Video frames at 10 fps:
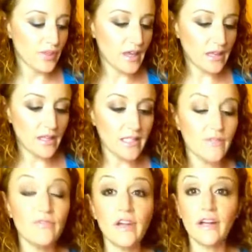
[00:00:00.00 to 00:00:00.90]
think that's
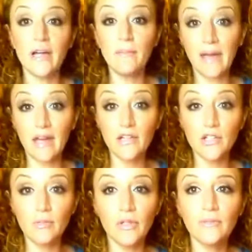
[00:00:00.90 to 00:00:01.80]
very
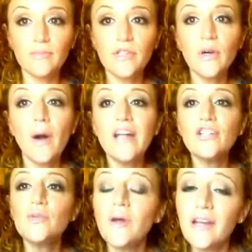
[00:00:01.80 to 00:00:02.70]
manageable. So I
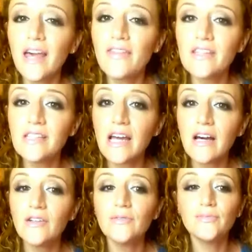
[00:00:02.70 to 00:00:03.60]
just wanted to get this
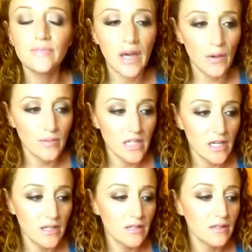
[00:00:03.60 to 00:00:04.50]
down. Now I'm
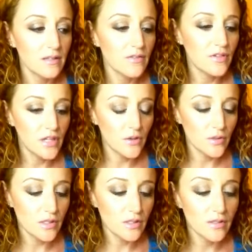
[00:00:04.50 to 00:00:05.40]
done.
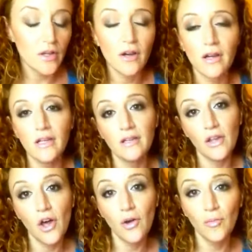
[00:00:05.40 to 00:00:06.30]
Videos, sorry,
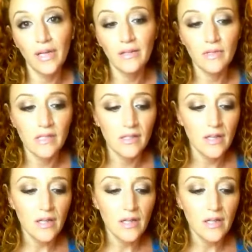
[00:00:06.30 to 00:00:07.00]
long, but it was